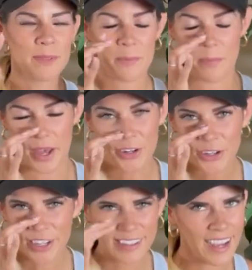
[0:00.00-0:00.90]
it
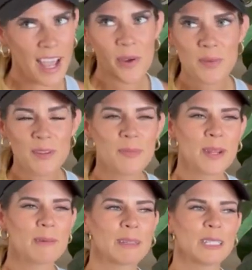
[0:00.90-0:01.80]
better, I would have been
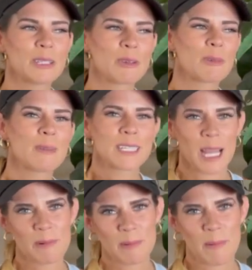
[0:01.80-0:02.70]
able to enjoy my
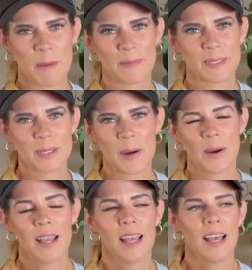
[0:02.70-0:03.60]
time with my baby. So
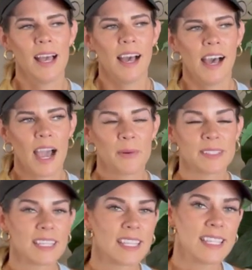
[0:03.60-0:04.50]
I would
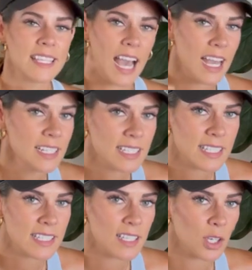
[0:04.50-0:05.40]
say,
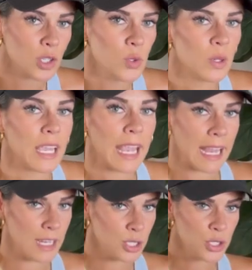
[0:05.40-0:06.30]
yes, you
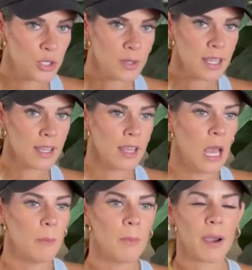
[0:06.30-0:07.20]
can do it,
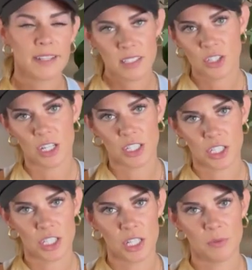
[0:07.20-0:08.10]
but my
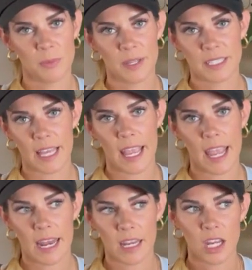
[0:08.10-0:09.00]
suggestion would be to
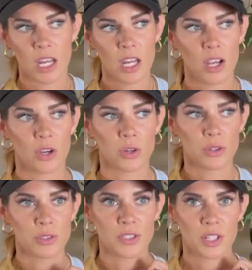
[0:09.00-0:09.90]
any
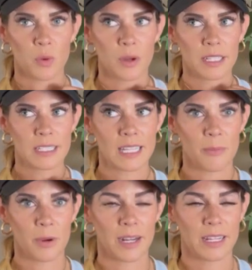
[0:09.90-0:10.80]
girls that are wanting to get
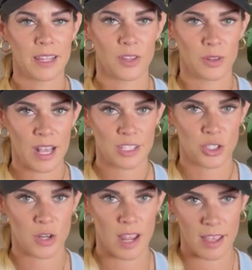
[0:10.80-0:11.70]
pregnant in their
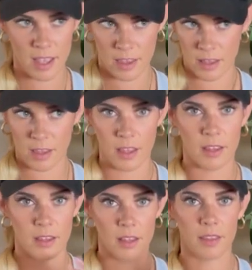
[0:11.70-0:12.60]
in
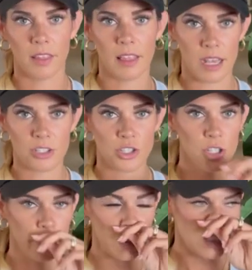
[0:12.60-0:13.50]
the last year
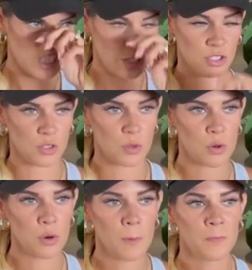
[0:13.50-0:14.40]
of anesthesia
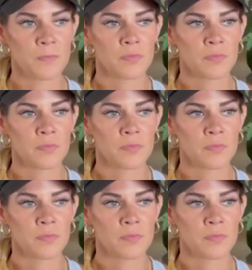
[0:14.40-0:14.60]
school,